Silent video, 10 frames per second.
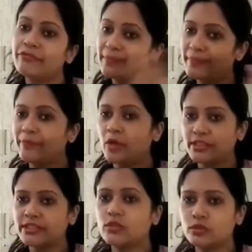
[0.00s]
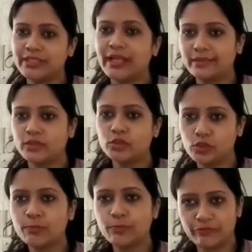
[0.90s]
they will be prosecuted under
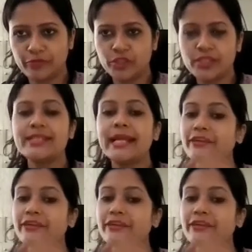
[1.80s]
those provisions.